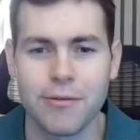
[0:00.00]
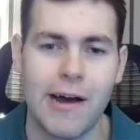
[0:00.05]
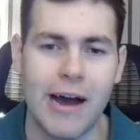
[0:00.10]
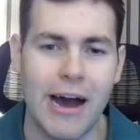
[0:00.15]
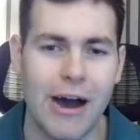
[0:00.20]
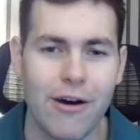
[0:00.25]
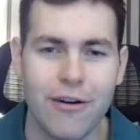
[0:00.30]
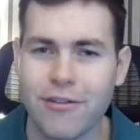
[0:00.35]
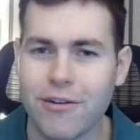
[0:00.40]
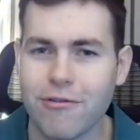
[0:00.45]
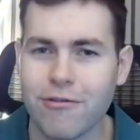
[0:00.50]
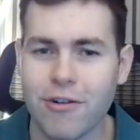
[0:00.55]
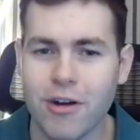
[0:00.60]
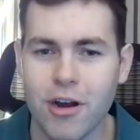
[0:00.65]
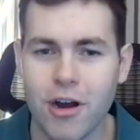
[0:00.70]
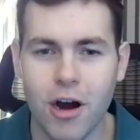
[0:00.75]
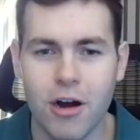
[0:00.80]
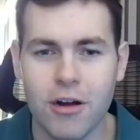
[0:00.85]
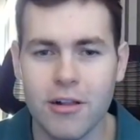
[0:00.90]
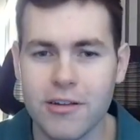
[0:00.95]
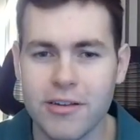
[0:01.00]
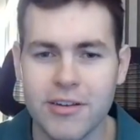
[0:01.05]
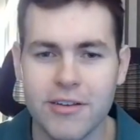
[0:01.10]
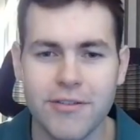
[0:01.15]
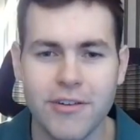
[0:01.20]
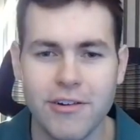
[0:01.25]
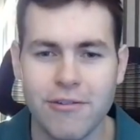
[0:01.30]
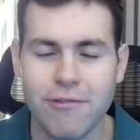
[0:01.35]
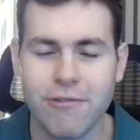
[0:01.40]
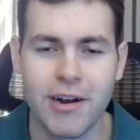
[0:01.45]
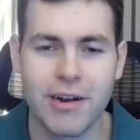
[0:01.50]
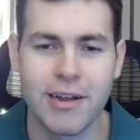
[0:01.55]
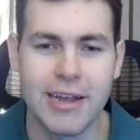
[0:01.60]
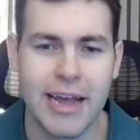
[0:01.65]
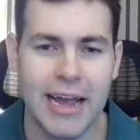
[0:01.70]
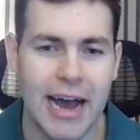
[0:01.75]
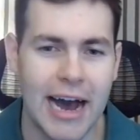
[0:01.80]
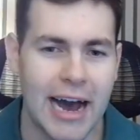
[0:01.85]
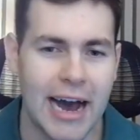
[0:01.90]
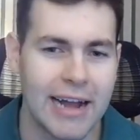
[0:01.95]
However, regardless if you're running
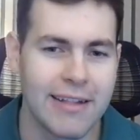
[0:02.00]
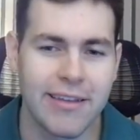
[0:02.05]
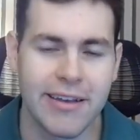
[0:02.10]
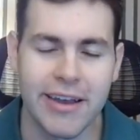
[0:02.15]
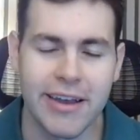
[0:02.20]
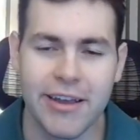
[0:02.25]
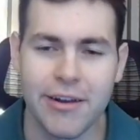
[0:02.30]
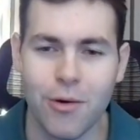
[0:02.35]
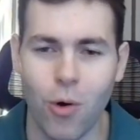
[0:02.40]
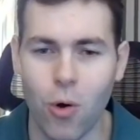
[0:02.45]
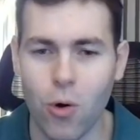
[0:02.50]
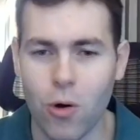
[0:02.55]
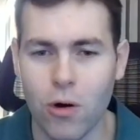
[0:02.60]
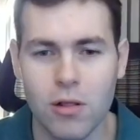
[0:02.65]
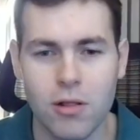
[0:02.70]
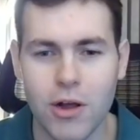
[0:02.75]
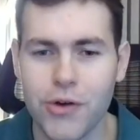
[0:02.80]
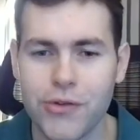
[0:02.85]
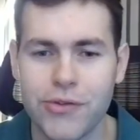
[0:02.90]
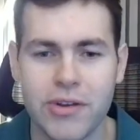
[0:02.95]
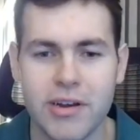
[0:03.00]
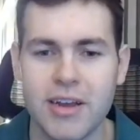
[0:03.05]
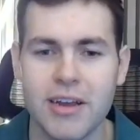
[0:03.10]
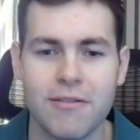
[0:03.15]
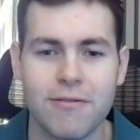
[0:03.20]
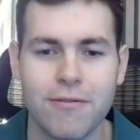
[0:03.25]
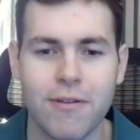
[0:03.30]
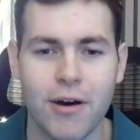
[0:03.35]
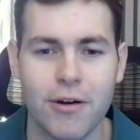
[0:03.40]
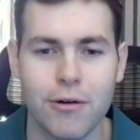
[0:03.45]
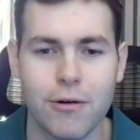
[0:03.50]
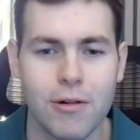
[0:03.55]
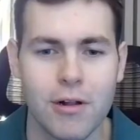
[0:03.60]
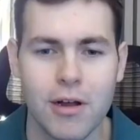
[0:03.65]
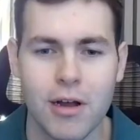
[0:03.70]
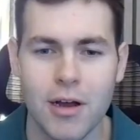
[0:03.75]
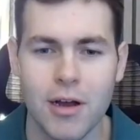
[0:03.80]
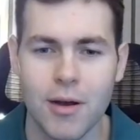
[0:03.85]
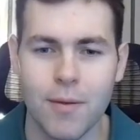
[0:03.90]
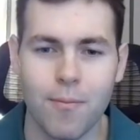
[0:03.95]
a high ticket or low ticket funnel,
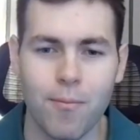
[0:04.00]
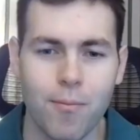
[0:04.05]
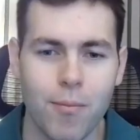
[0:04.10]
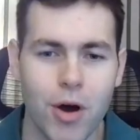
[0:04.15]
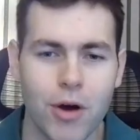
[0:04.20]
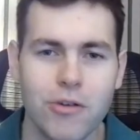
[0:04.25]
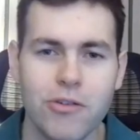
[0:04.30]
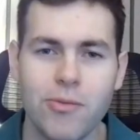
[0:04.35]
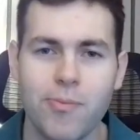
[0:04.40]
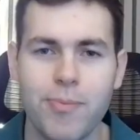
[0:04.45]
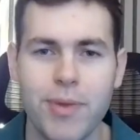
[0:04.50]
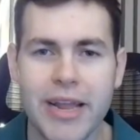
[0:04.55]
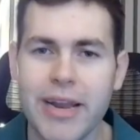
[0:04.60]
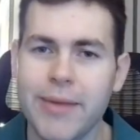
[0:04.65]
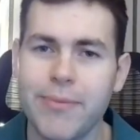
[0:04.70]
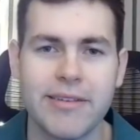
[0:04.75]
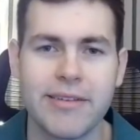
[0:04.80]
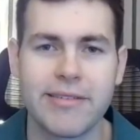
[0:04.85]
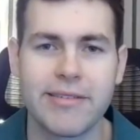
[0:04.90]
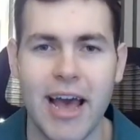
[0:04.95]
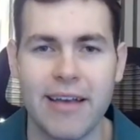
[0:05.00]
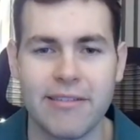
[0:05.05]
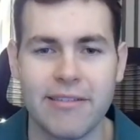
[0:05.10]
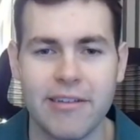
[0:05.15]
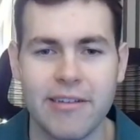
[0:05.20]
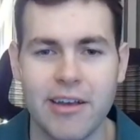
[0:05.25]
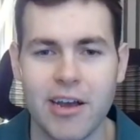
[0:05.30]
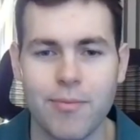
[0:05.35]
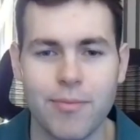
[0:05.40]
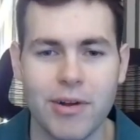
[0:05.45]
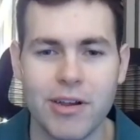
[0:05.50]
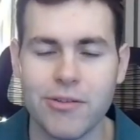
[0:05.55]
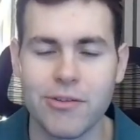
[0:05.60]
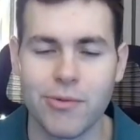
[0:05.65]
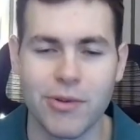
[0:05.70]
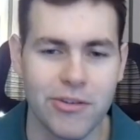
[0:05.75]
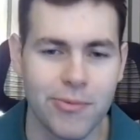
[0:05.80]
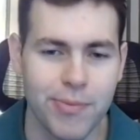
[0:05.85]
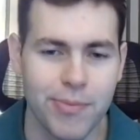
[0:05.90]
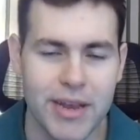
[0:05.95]
most B2B SaaS companies
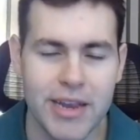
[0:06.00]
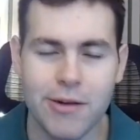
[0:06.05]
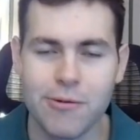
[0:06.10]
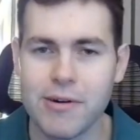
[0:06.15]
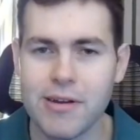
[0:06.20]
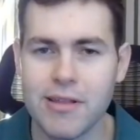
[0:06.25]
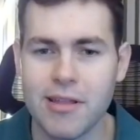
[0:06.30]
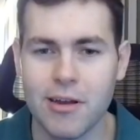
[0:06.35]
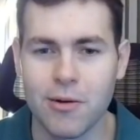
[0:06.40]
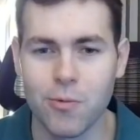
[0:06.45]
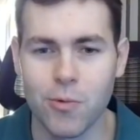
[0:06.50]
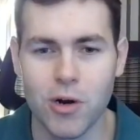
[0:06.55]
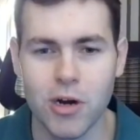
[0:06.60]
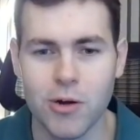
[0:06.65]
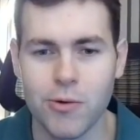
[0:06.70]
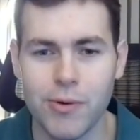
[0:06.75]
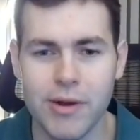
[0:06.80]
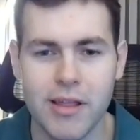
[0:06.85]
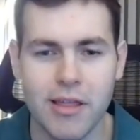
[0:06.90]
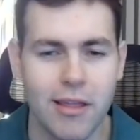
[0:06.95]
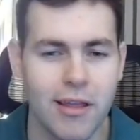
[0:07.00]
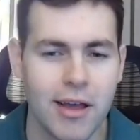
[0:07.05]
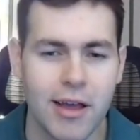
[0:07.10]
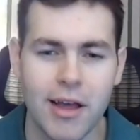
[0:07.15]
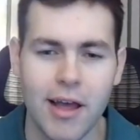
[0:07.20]
we speak with and work with,